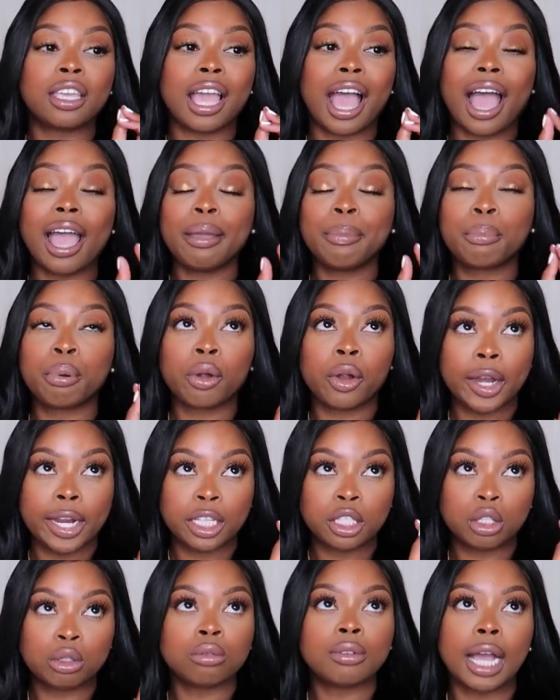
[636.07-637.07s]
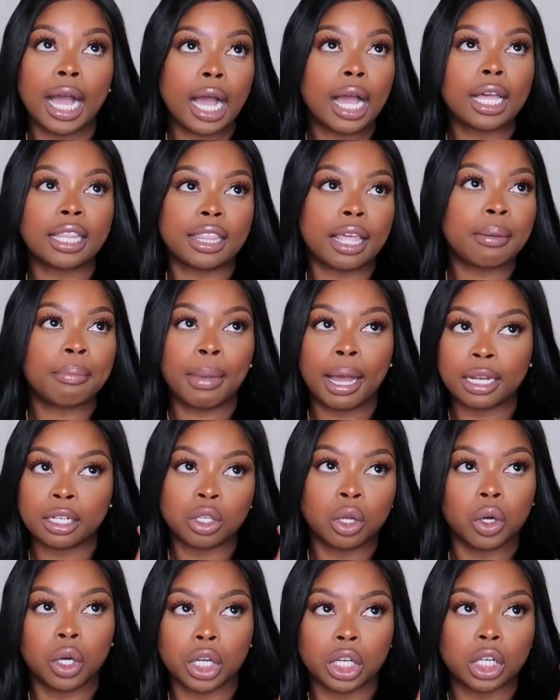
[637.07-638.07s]
I pray to God that my
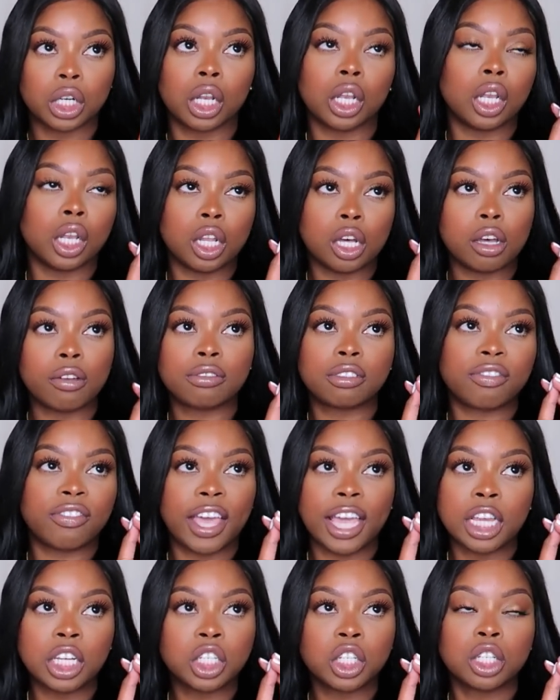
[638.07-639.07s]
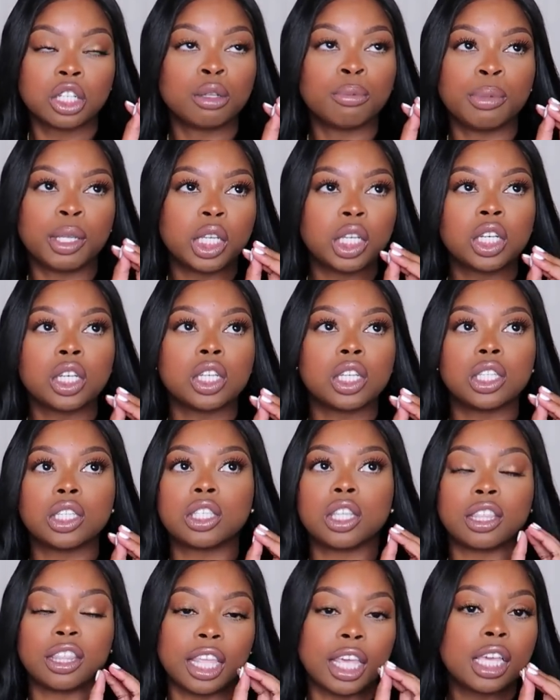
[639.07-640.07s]
daughter loves fashion, because
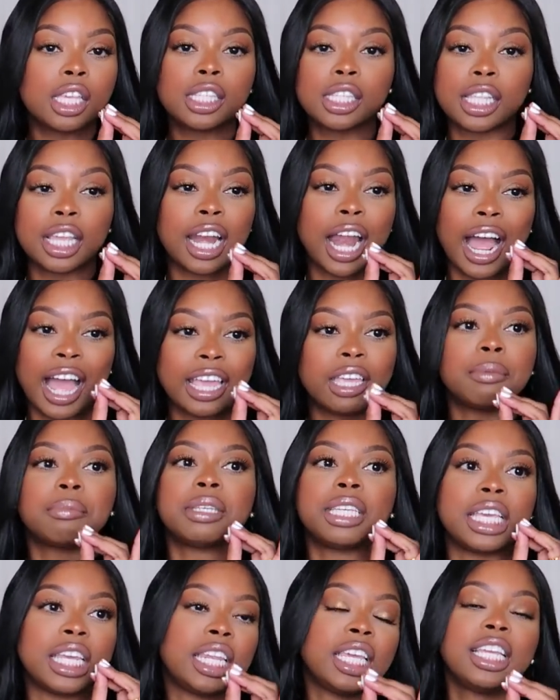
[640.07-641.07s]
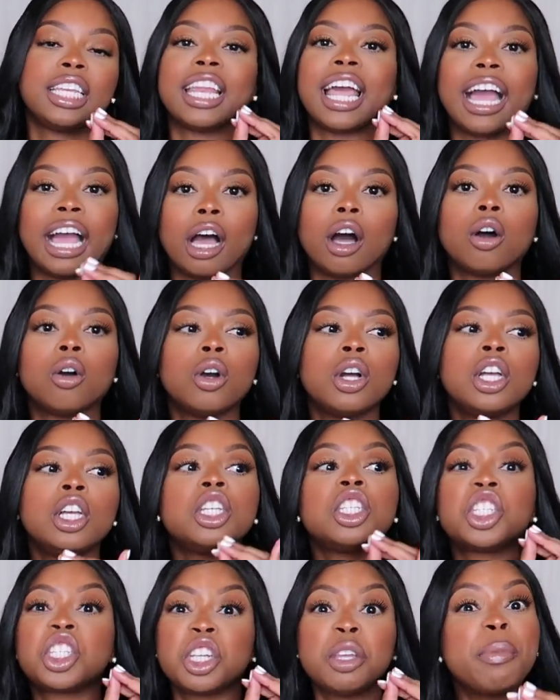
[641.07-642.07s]
the things that I am getting now,
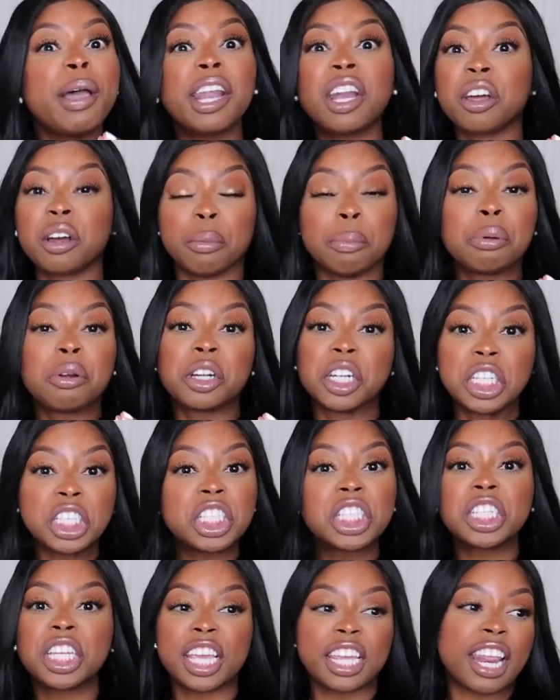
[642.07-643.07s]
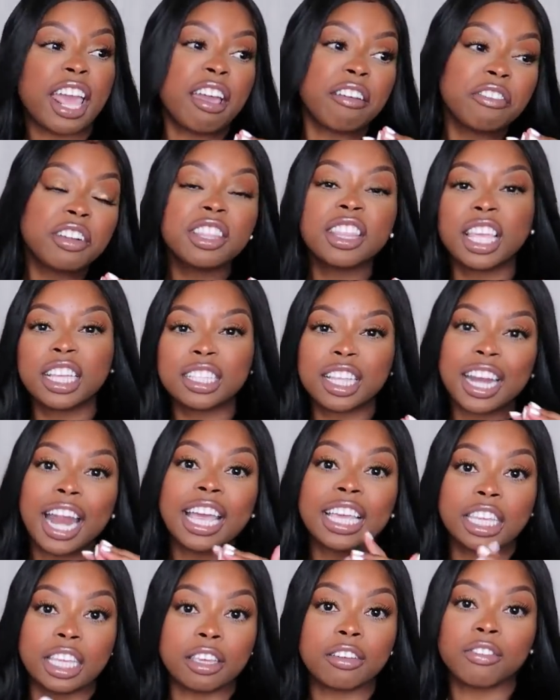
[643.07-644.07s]
she better appreciate everything that
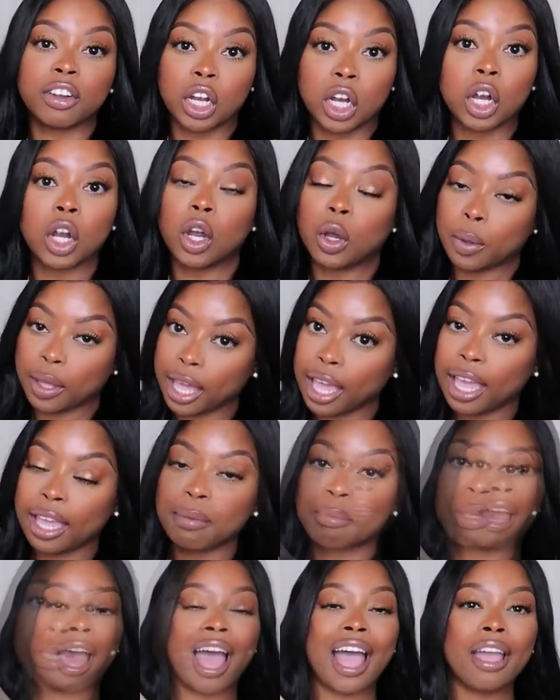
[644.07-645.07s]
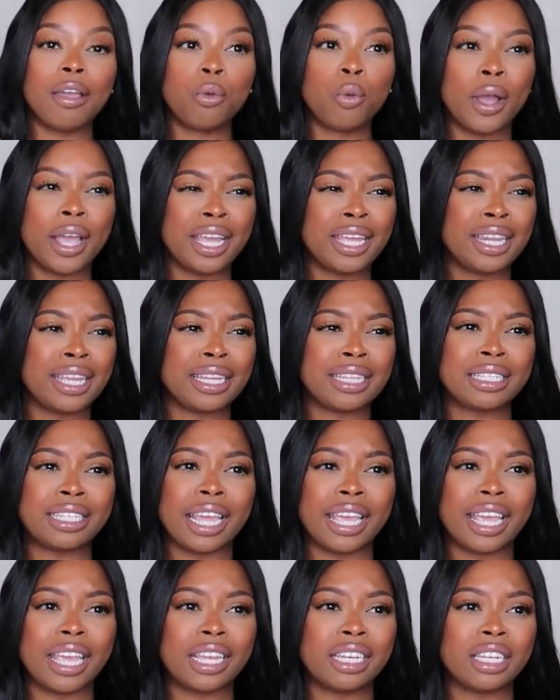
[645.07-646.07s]
I give her, okay? I waited
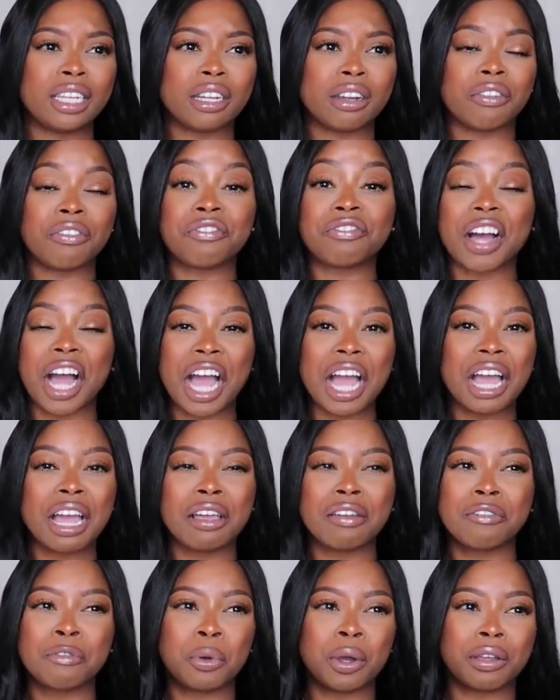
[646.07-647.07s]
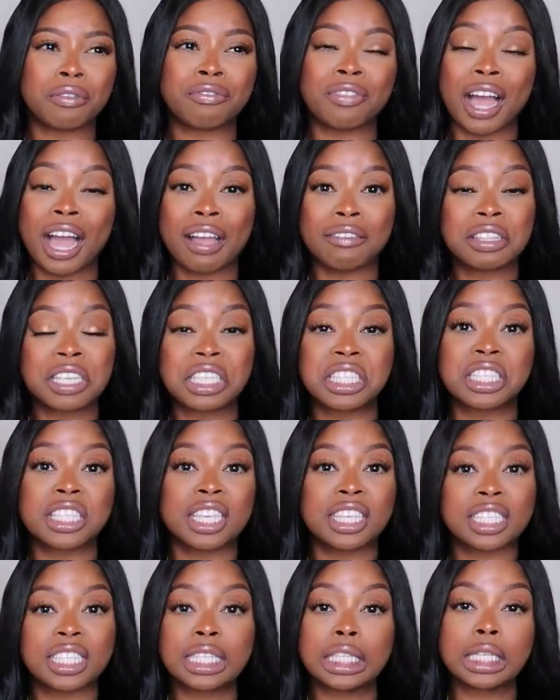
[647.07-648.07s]
dang near five, what, five to
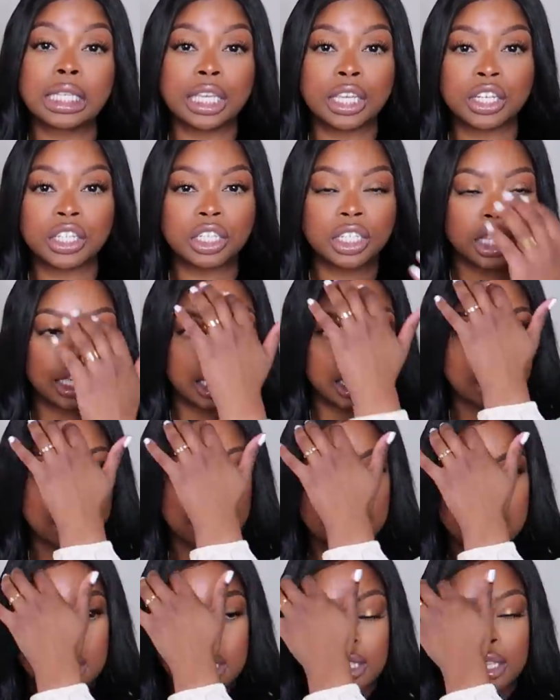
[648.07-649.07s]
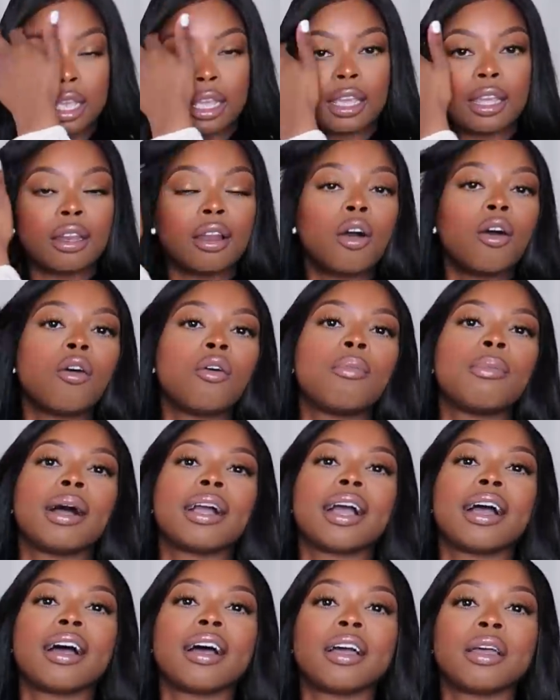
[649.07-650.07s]
six years to get this. And oh my
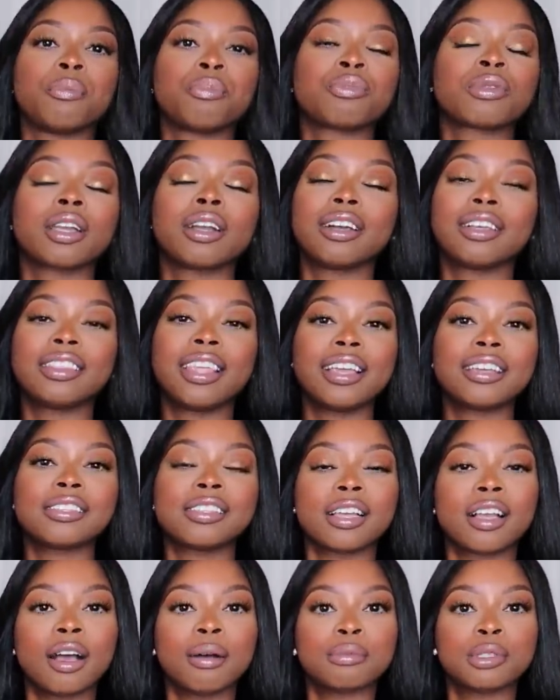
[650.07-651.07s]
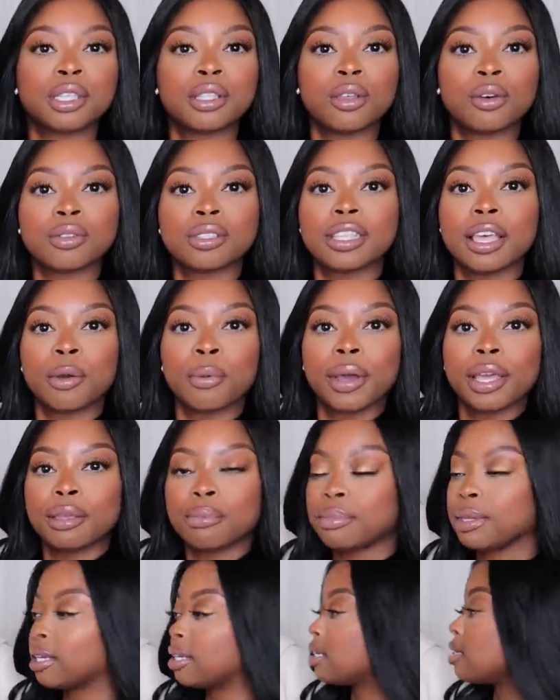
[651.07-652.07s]
God, good things that come to those that
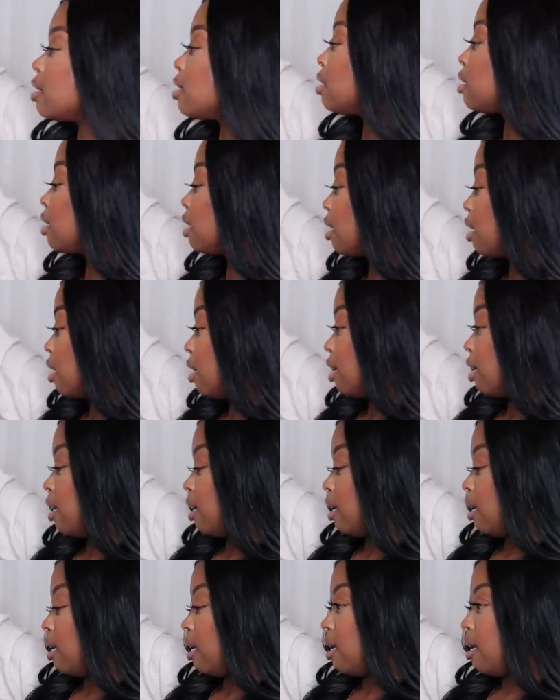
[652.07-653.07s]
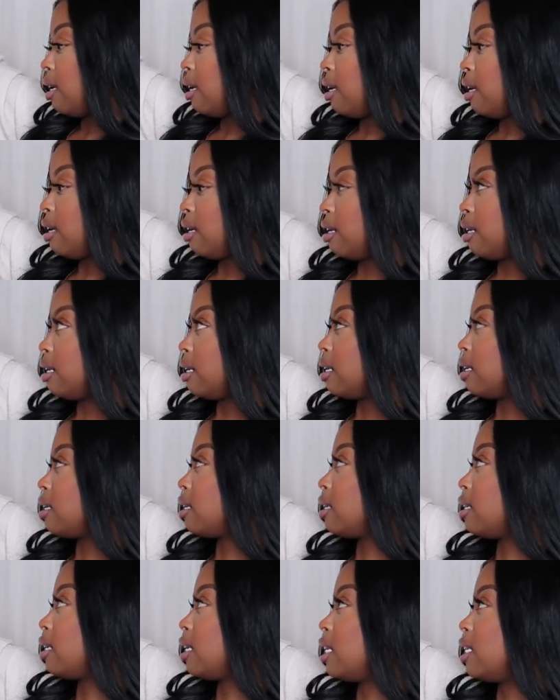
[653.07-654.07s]
wait, because oh,
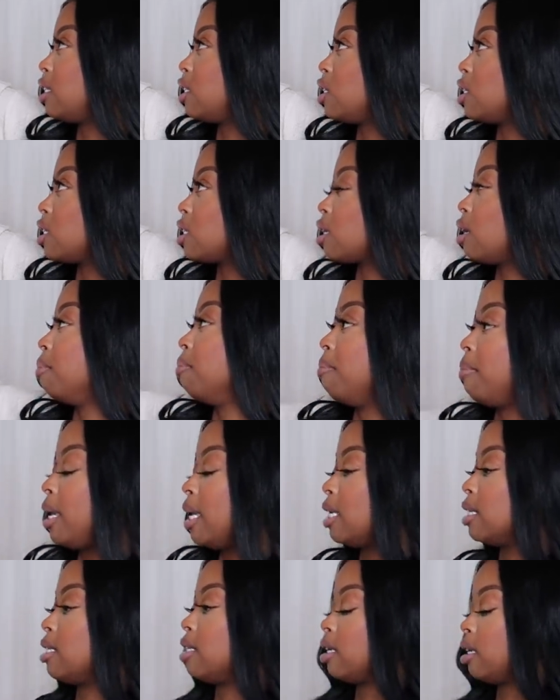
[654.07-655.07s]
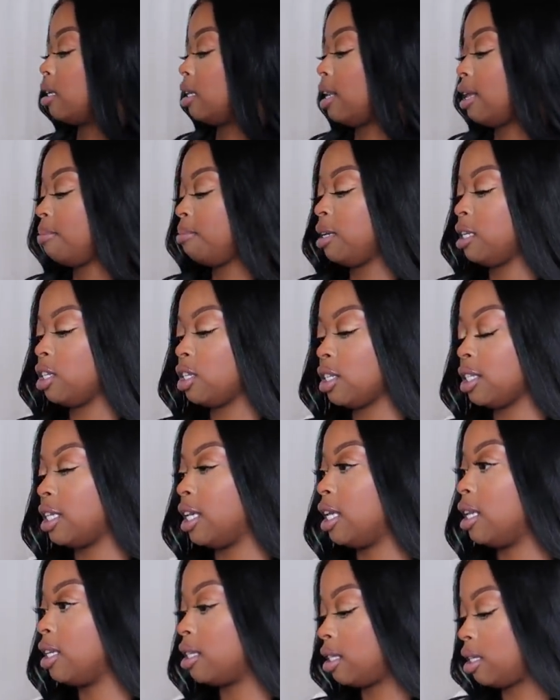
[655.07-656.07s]
it's just amazing. Let me just
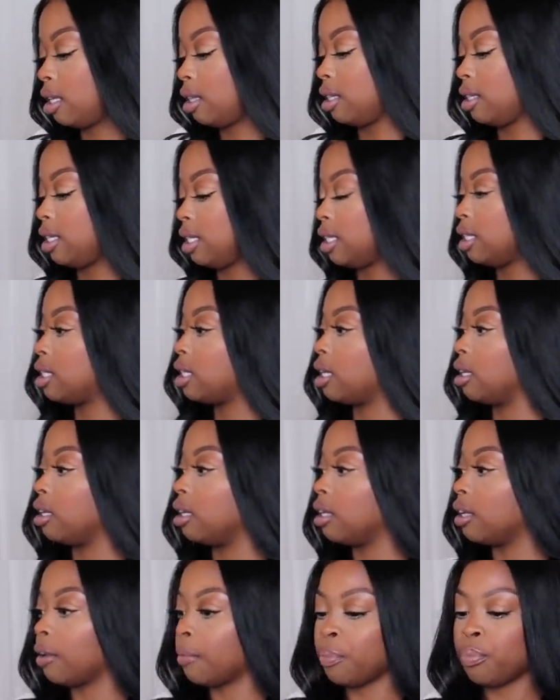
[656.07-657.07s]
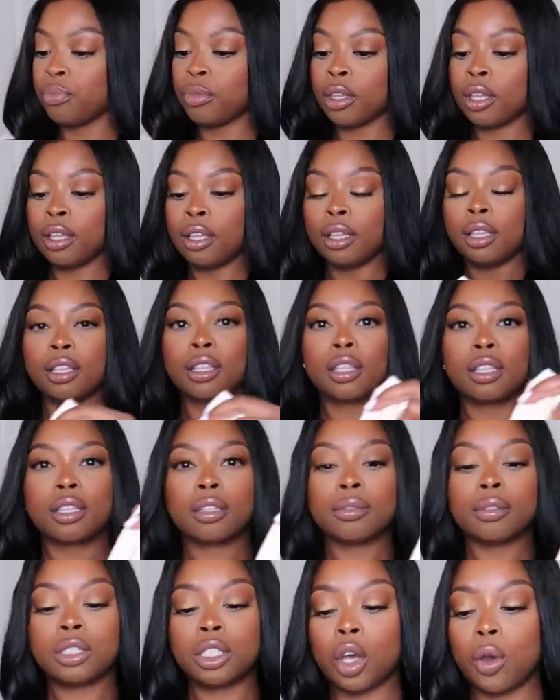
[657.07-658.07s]
get into the detailing.
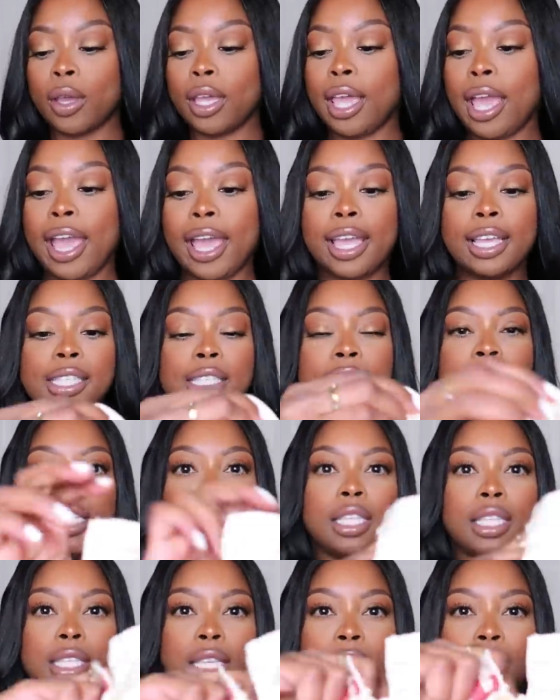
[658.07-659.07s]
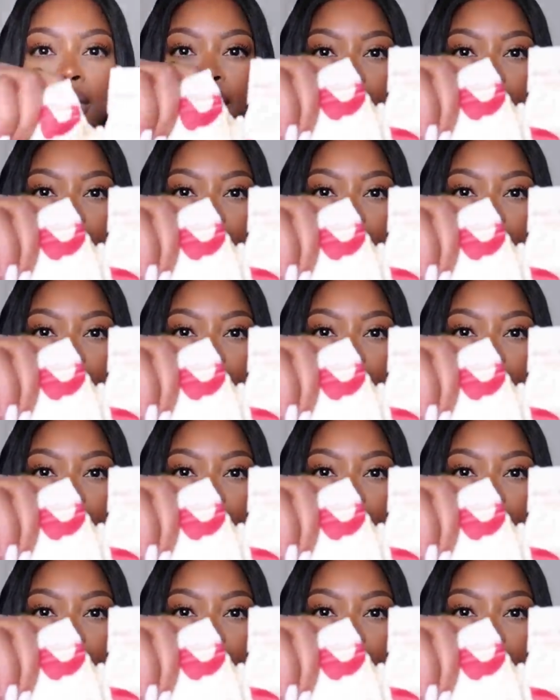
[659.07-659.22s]
So it has this